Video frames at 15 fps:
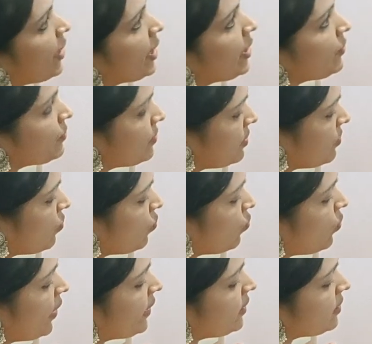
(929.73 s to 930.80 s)
5,
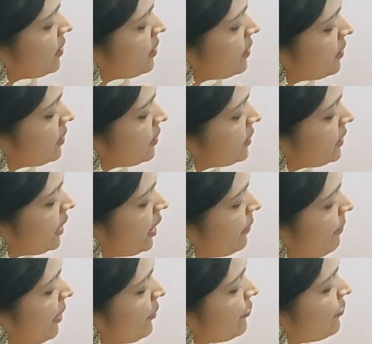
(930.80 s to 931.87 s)
1, 3
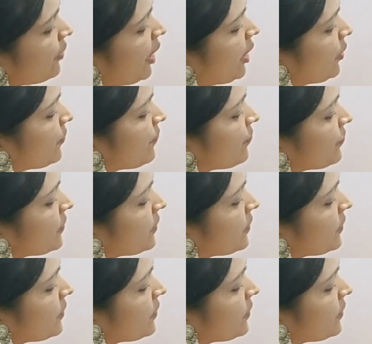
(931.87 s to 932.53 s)
by 5